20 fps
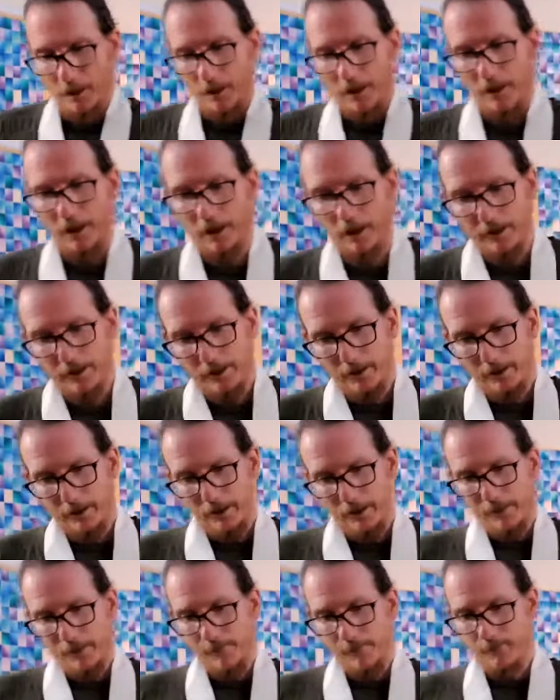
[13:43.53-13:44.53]
And
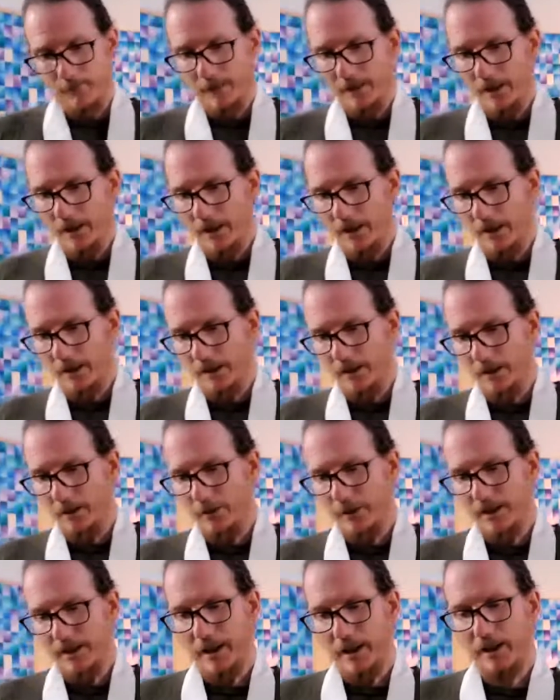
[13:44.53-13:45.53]
in a
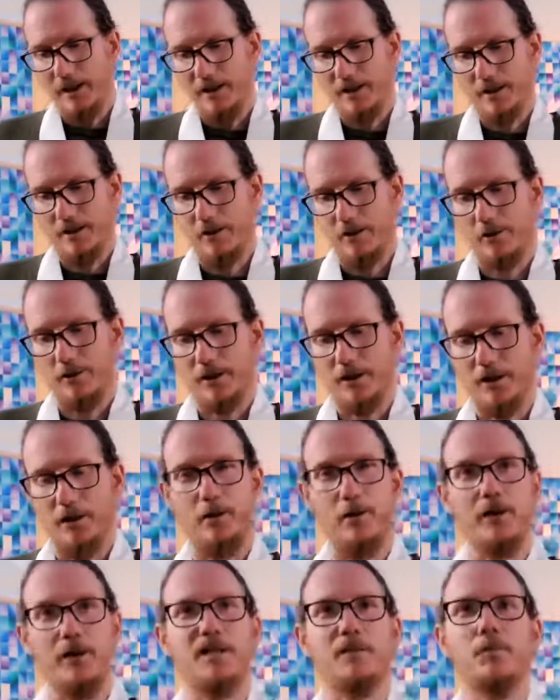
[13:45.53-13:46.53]
way that leads us on
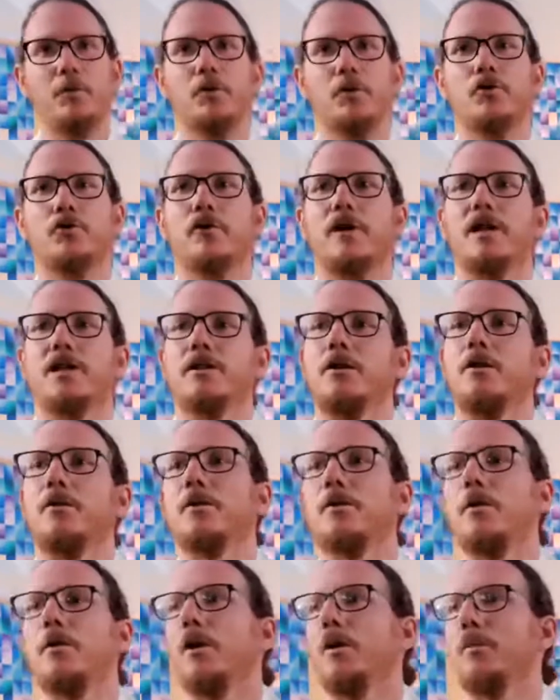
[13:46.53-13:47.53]
to his mudra, so
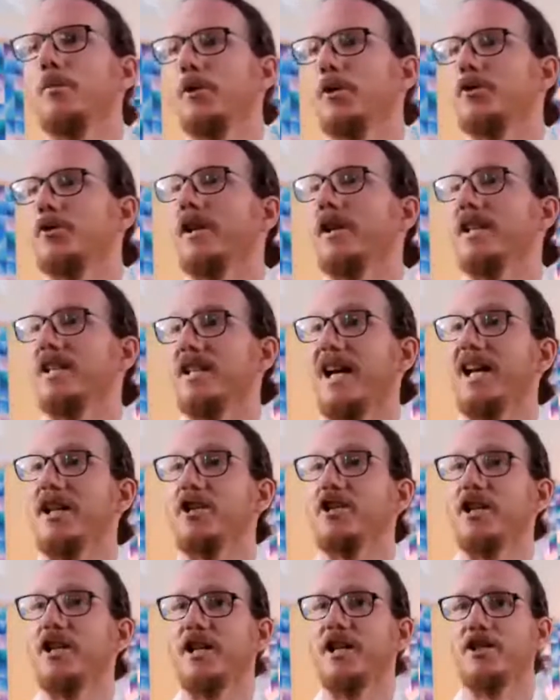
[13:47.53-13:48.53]
we call the mudra his
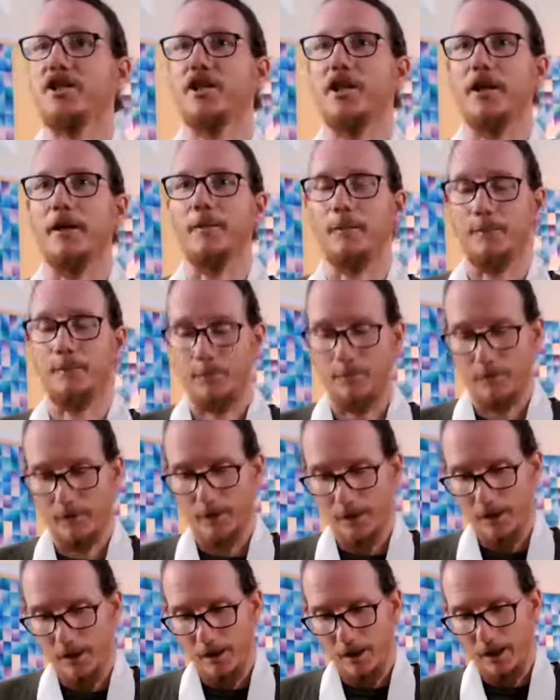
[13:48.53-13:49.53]
hand gesture.
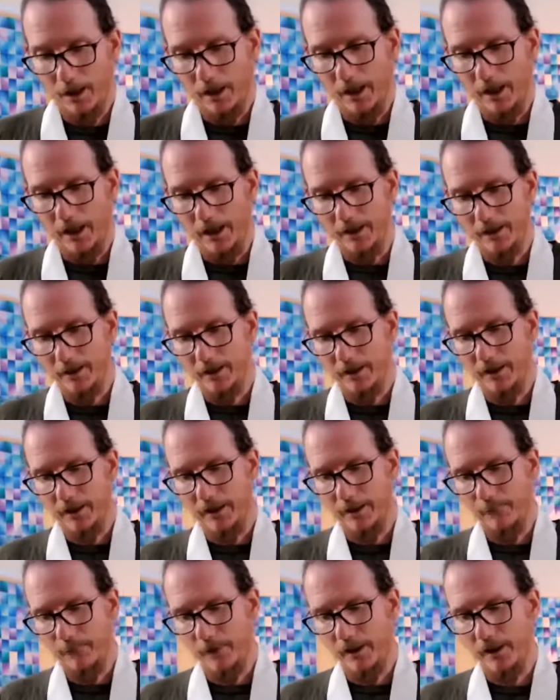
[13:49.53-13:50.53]
And
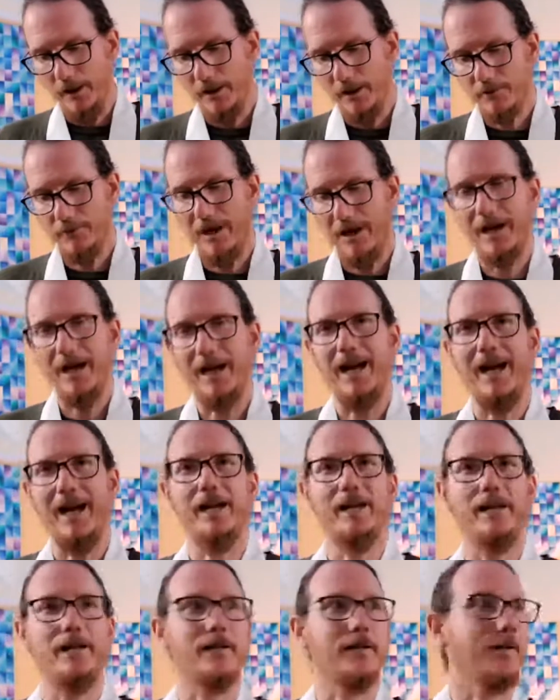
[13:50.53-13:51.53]
in his right
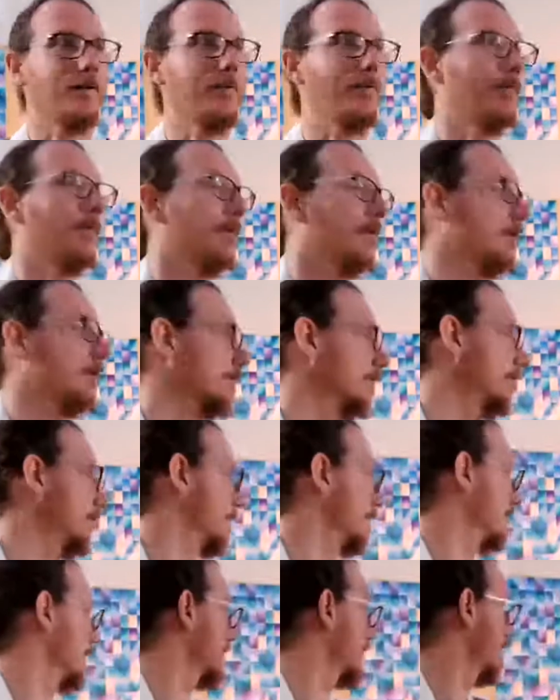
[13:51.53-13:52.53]
hand, so we
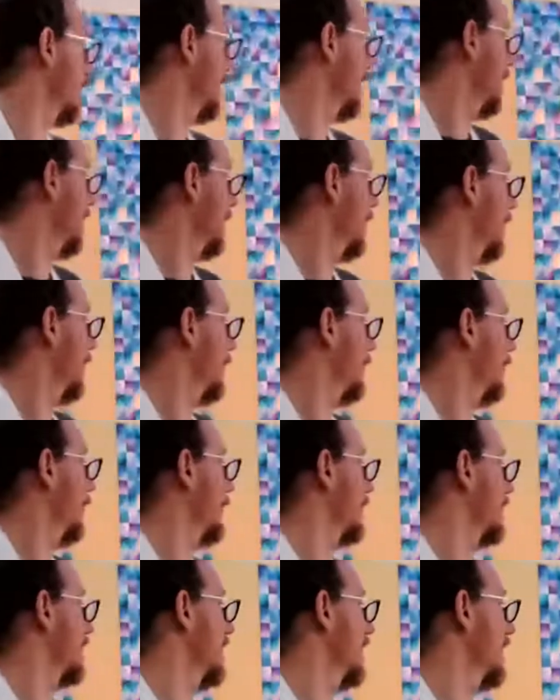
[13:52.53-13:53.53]
can see on the
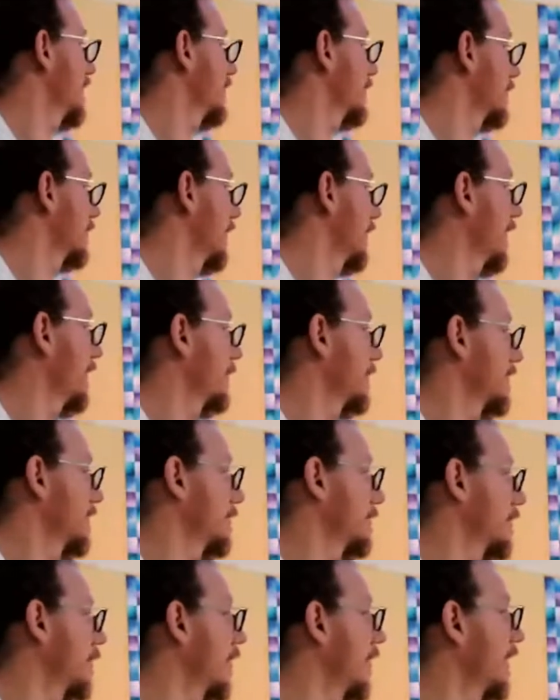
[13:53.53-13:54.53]
Buddha's here as well, which
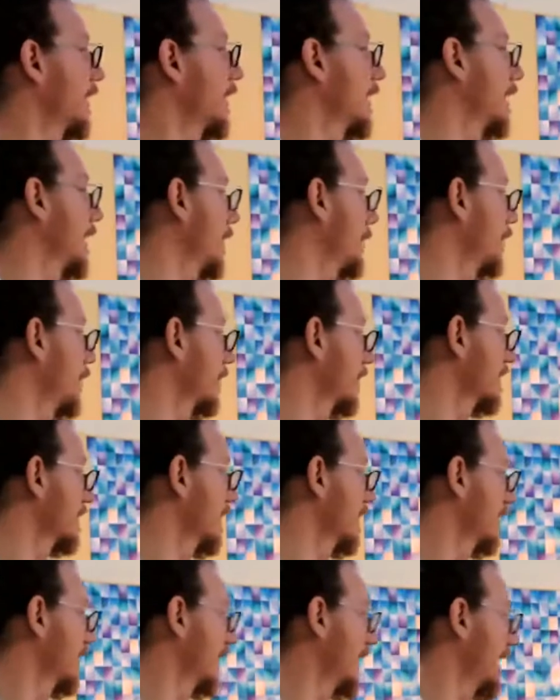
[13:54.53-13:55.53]
has got
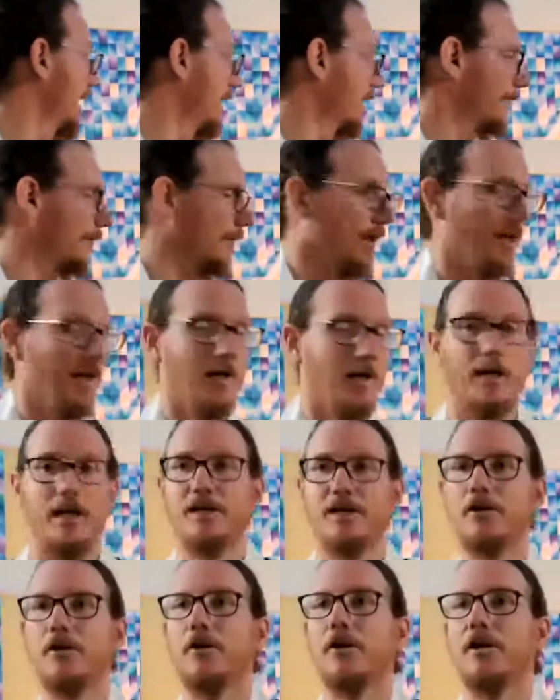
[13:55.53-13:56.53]
Amoghasiddhi there,
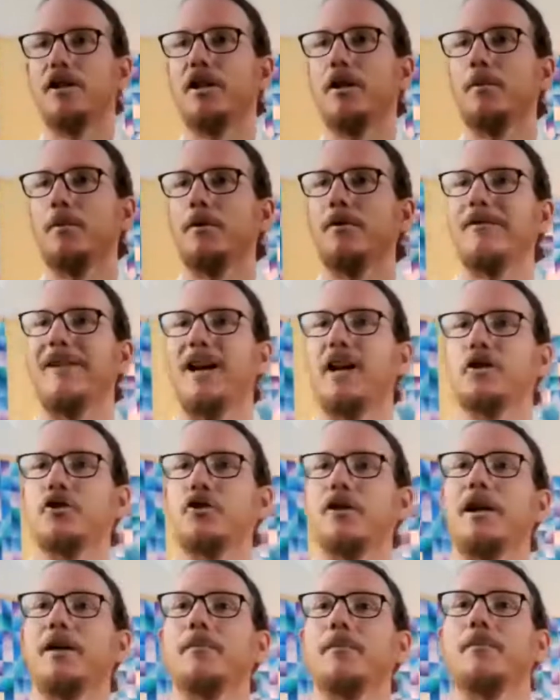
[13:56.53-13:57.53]
he's got a double
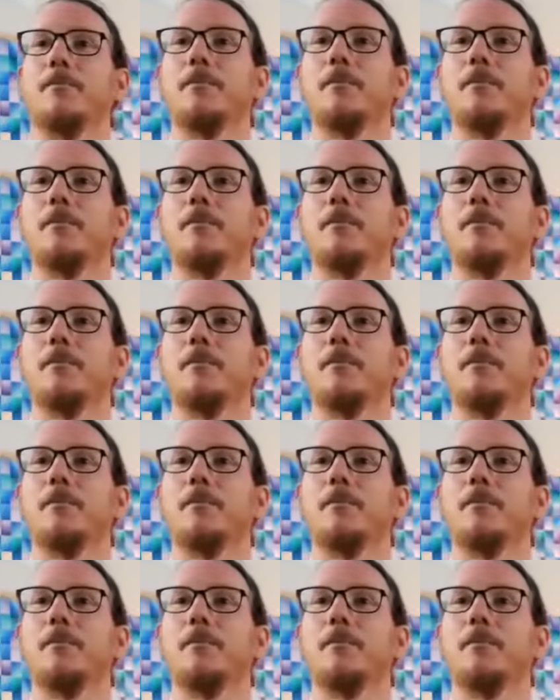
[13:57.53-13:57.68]
vajra.